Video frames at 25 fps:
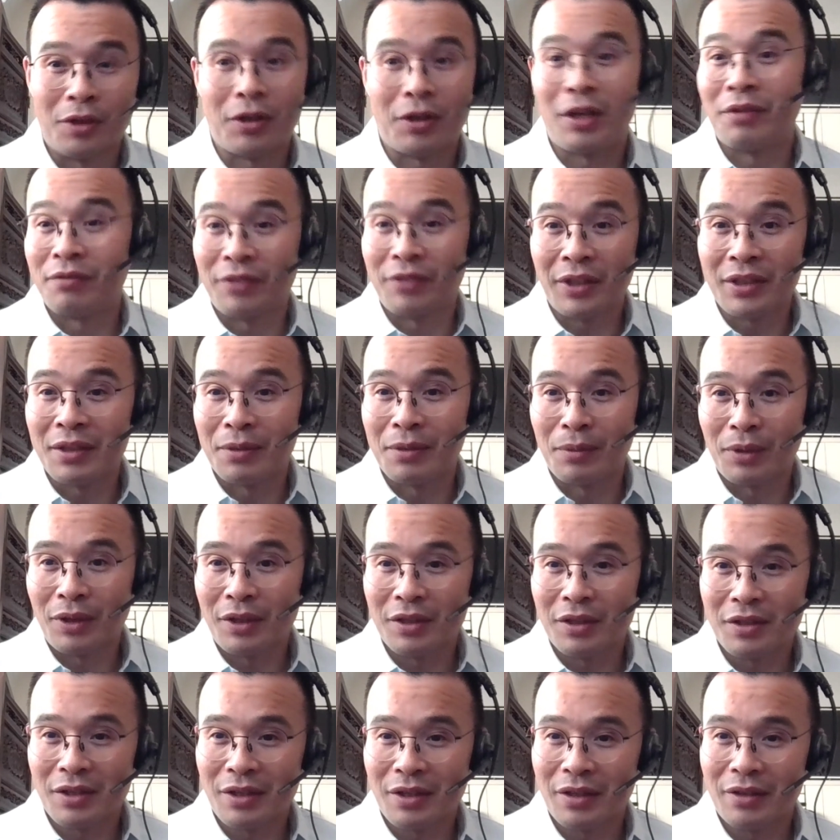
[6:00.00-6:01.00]
conflicting with
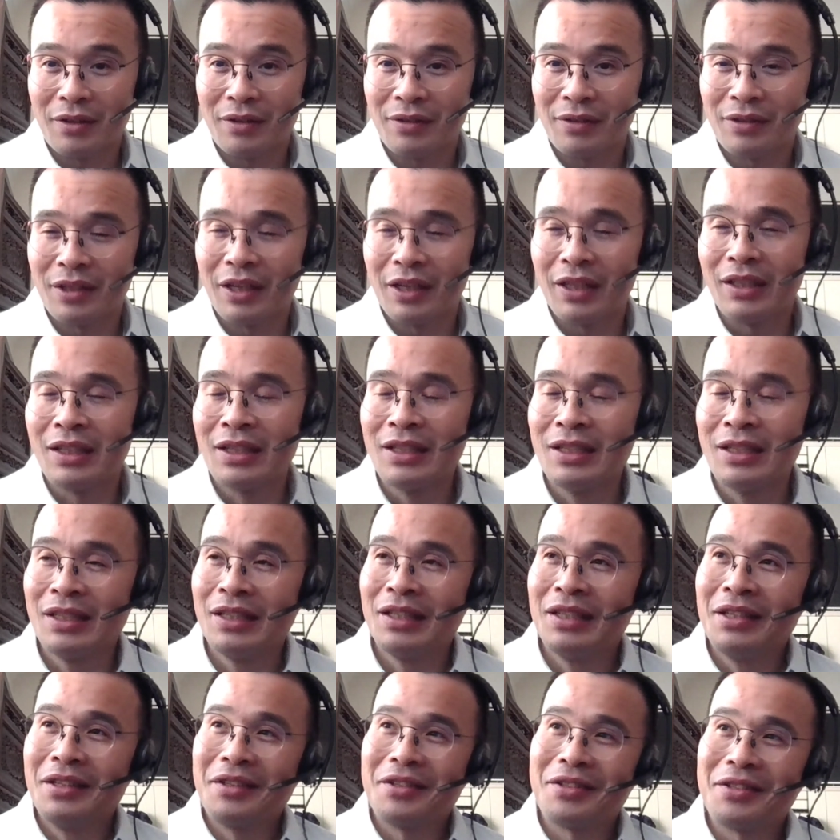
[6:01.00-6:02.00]
each other, right?
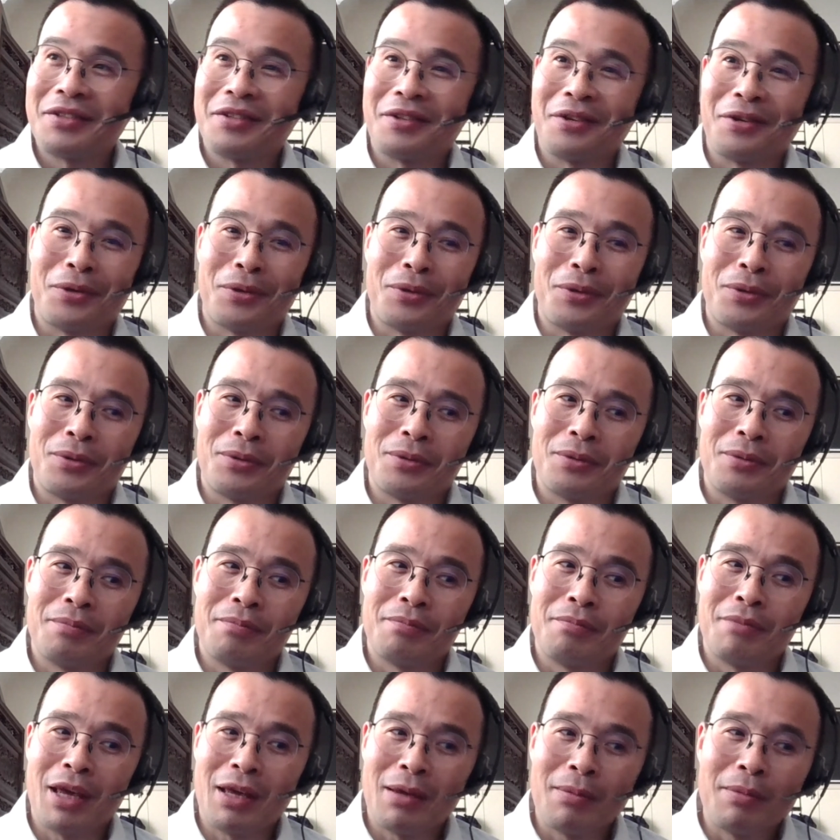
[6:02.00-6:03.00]
So
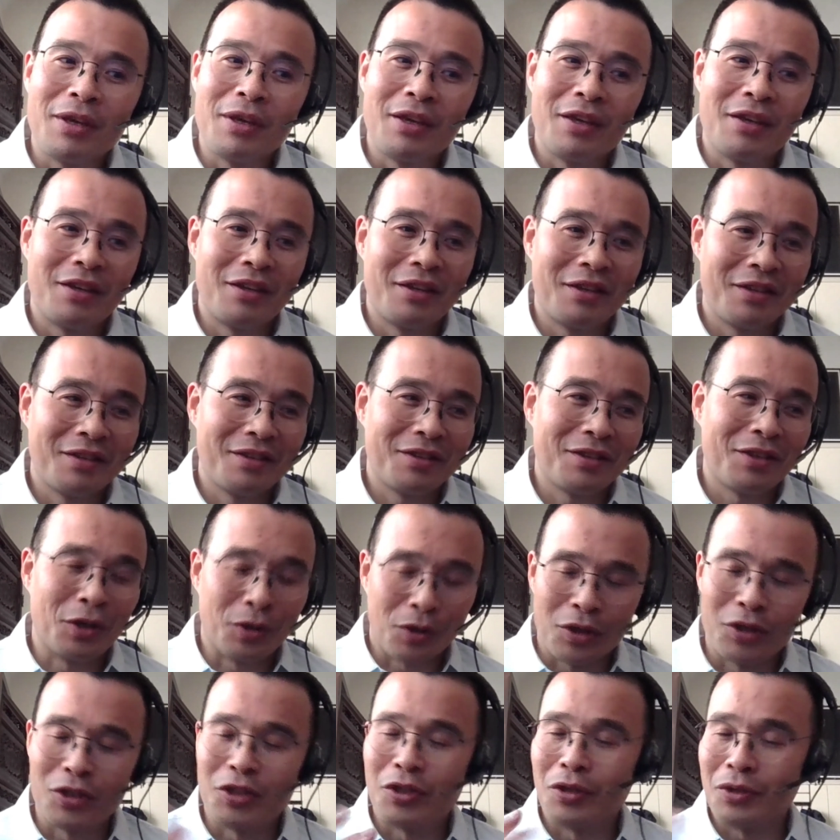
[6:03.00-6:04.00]
maybe,
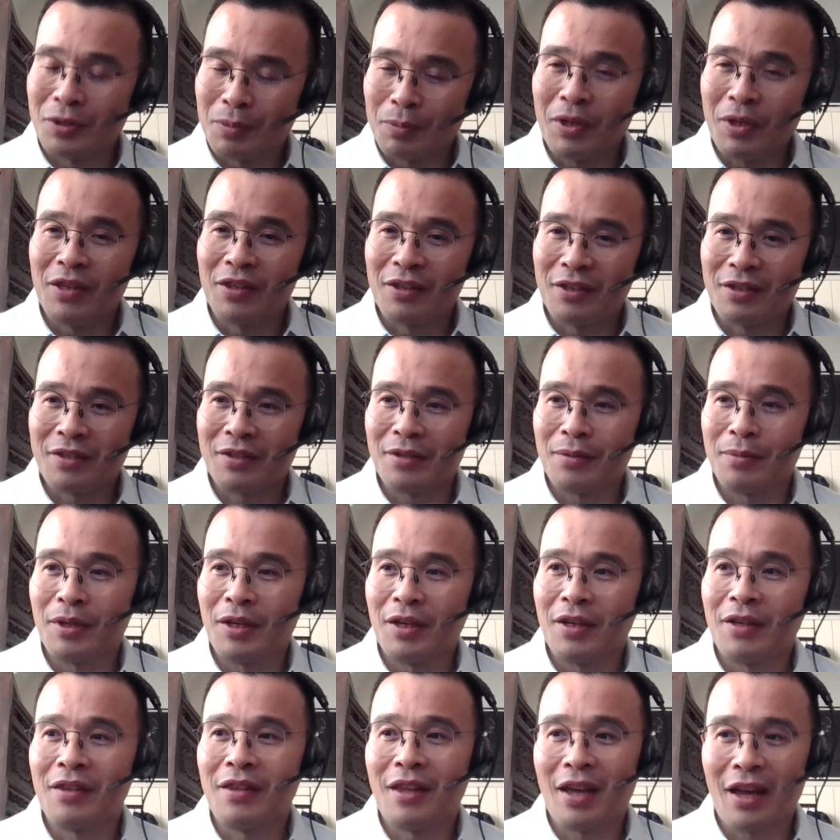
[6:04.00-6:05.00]
could you explain this to me?
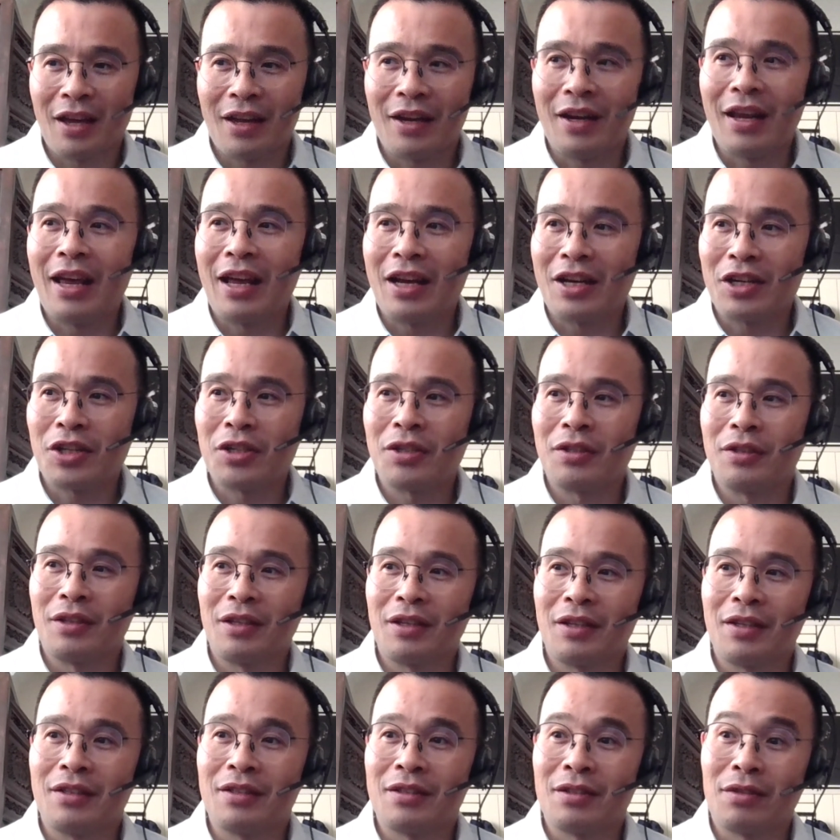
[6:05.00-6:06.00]
And that
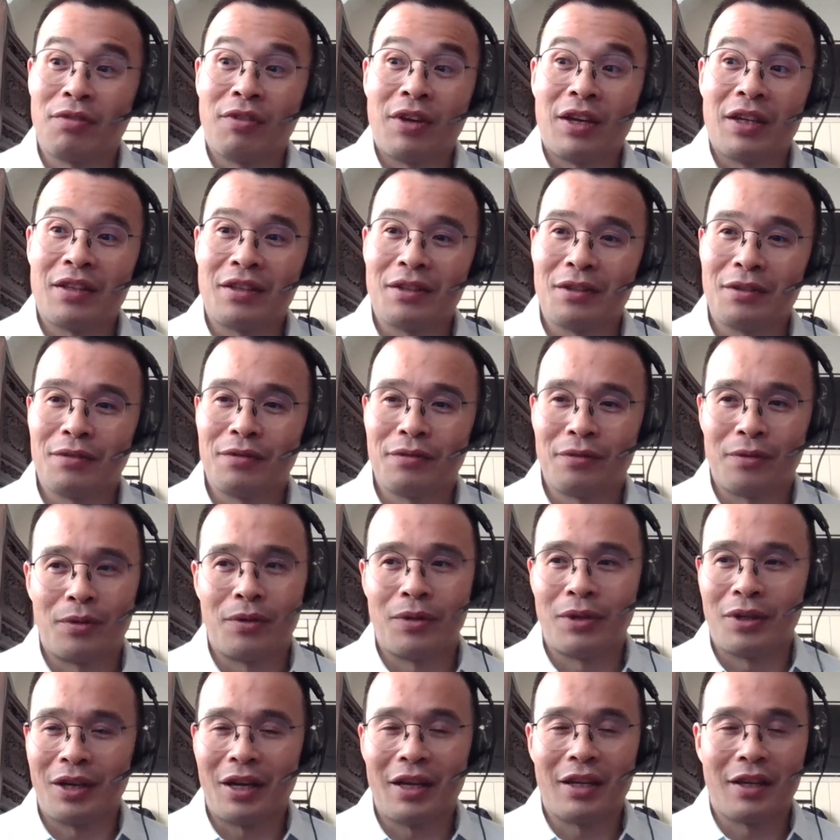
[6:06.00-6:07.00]
actually is effective
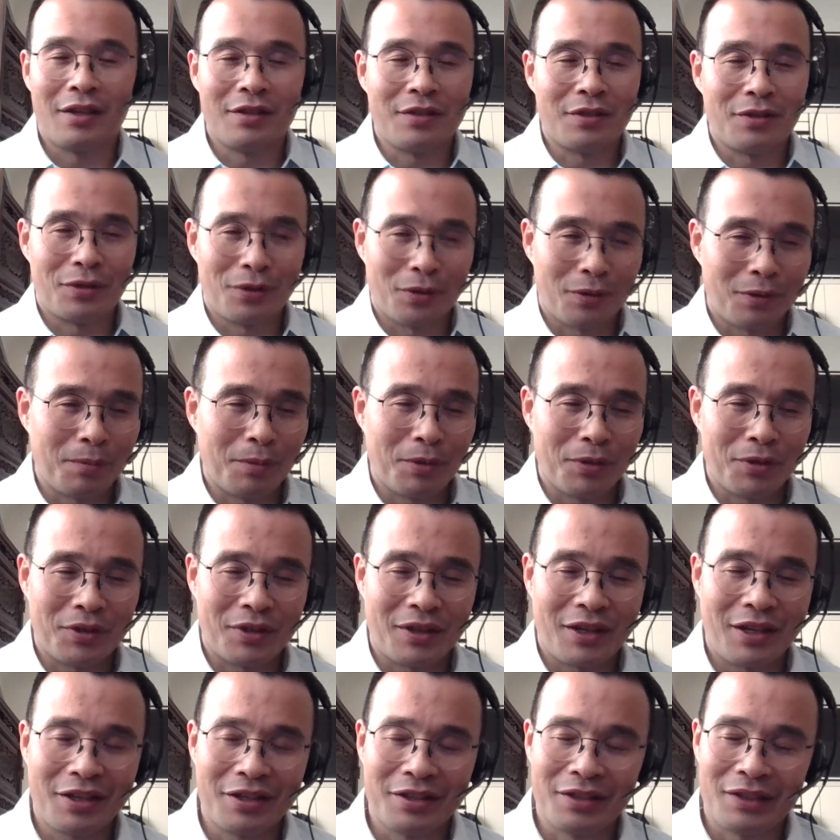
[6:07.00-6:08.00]
for, I guess, a certain
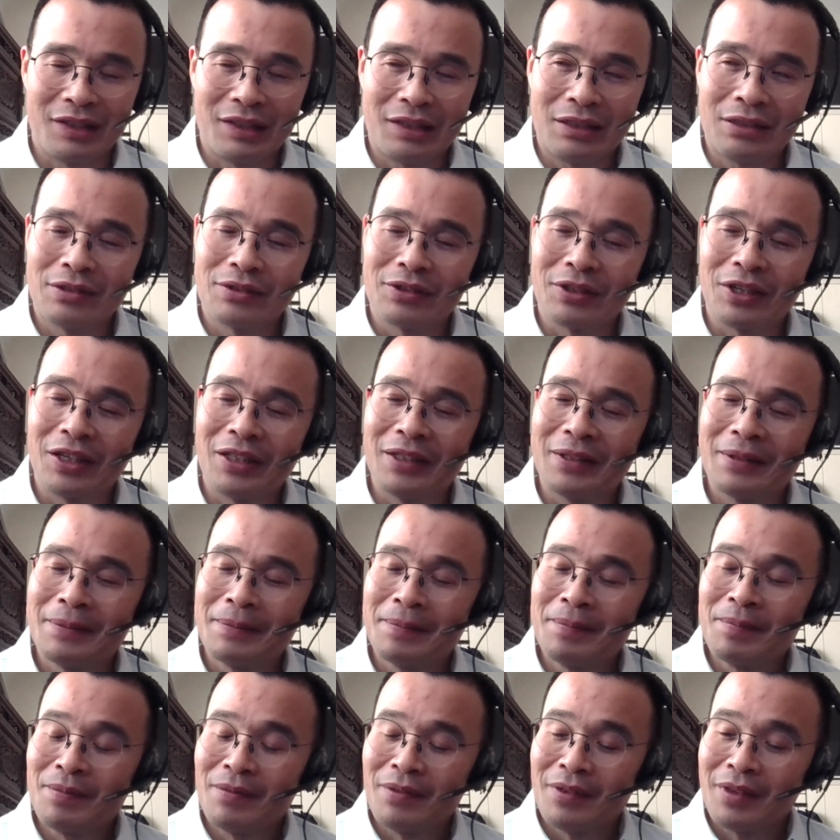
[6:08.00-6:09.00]
personality, right?
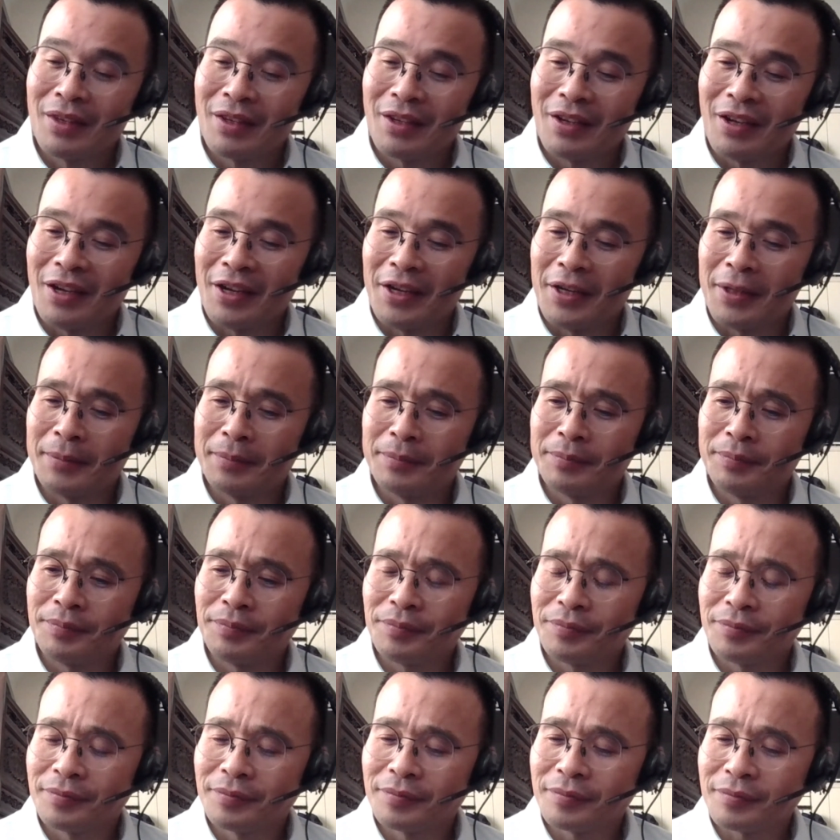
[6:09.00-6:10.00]
Um,
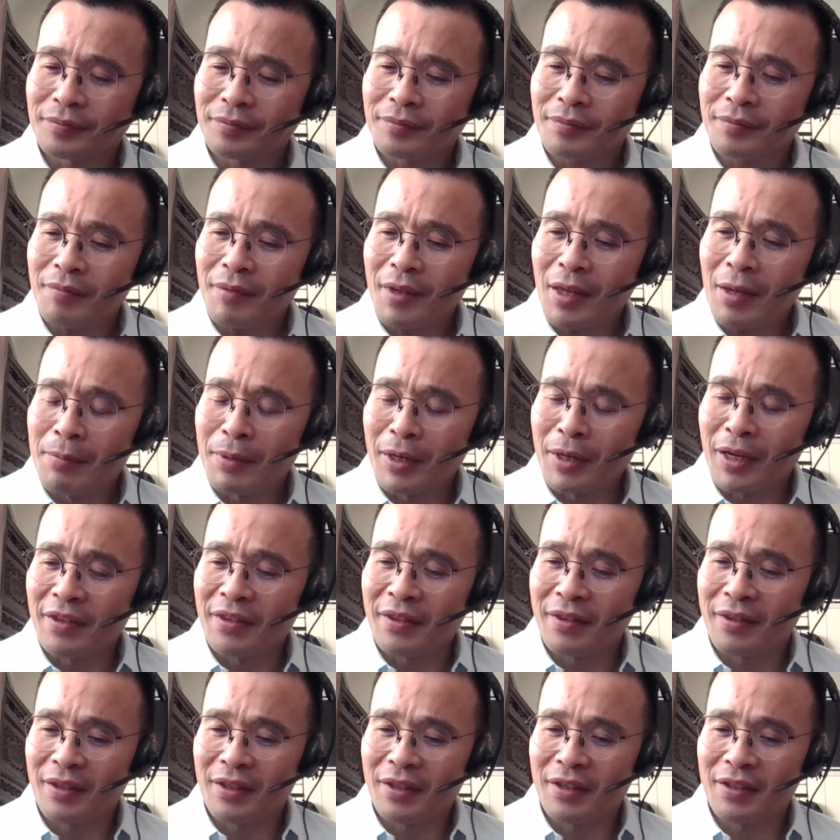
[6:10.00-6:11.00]
but I
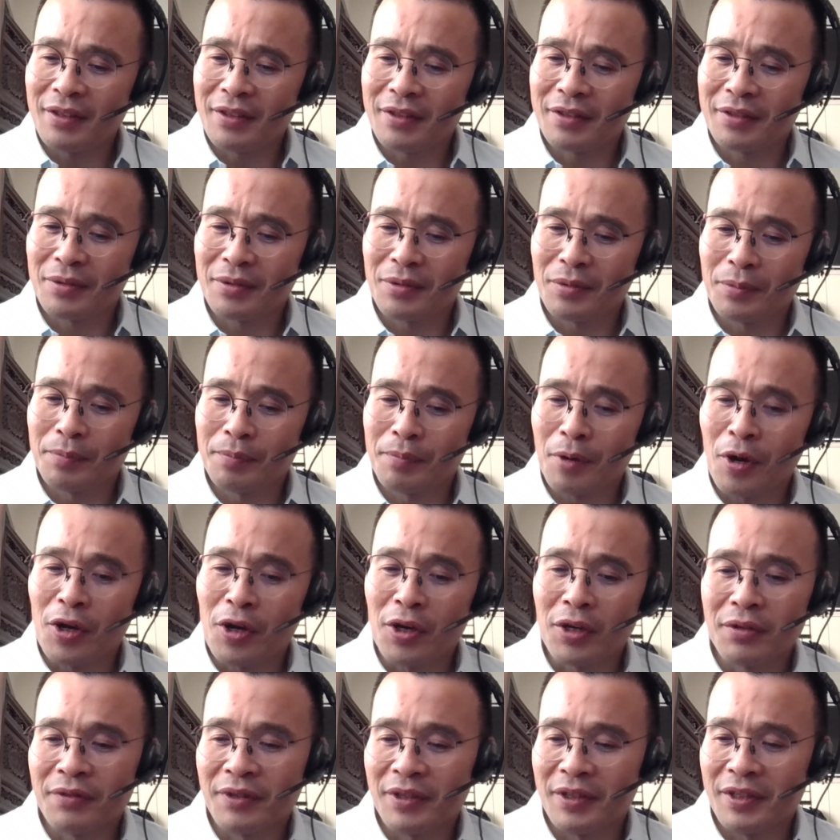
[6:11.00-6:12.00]
think
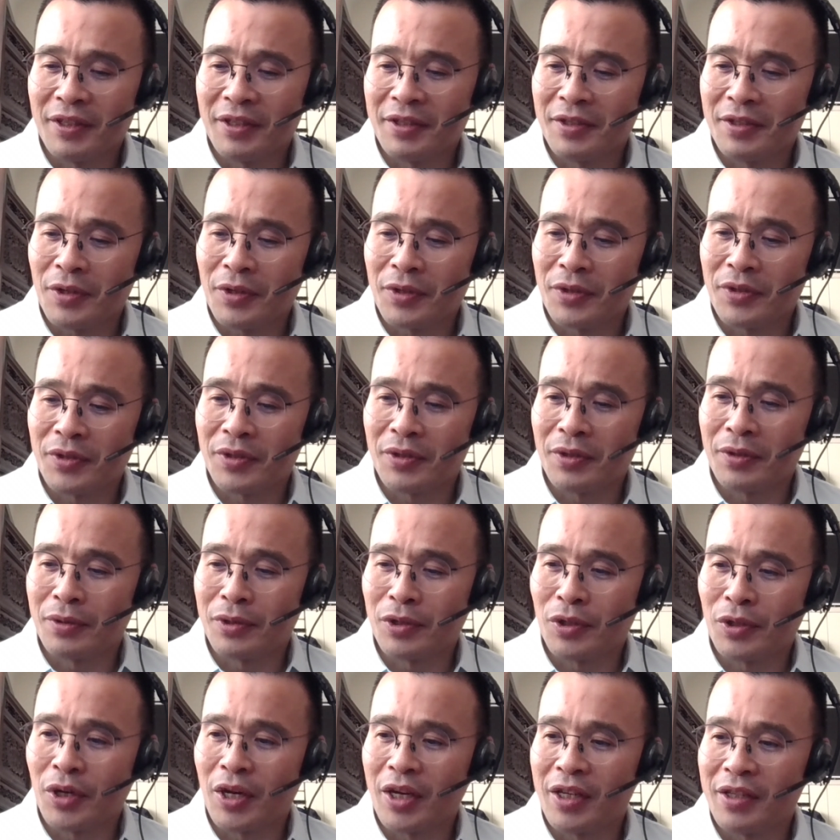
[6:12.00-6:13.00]
part of it is also
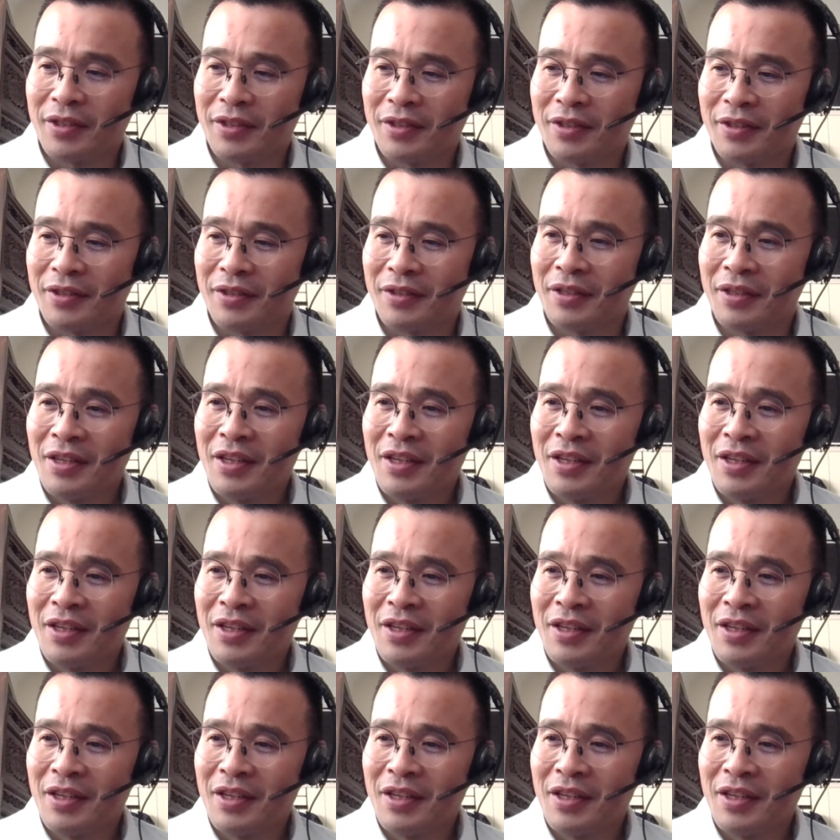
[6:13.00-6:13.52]
trying to